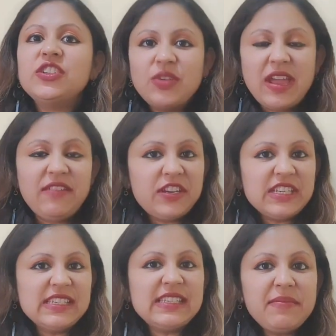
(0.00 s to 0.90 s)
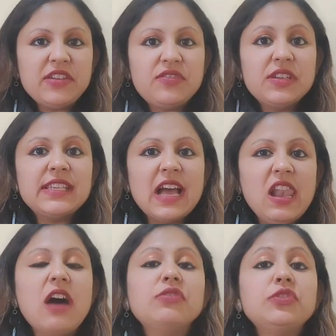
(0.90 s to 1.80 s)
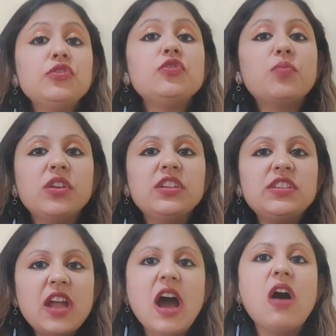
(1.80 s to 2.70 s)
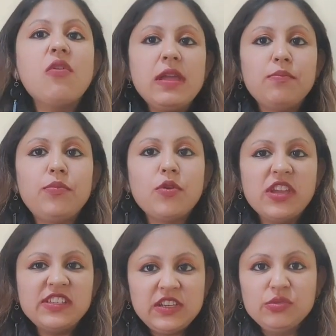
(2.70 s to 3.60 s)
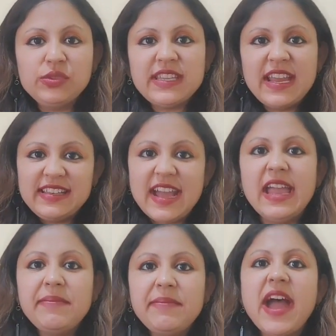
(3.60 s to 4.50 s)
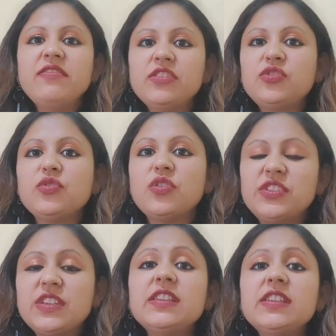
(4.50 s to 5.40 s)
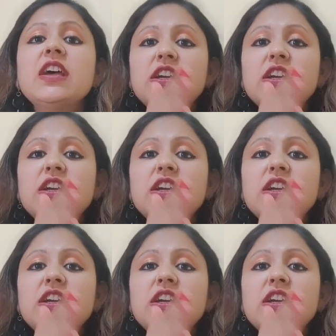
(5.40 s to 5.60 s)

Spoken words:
So efficiency matrix allows you to monitor how employees use their time and resources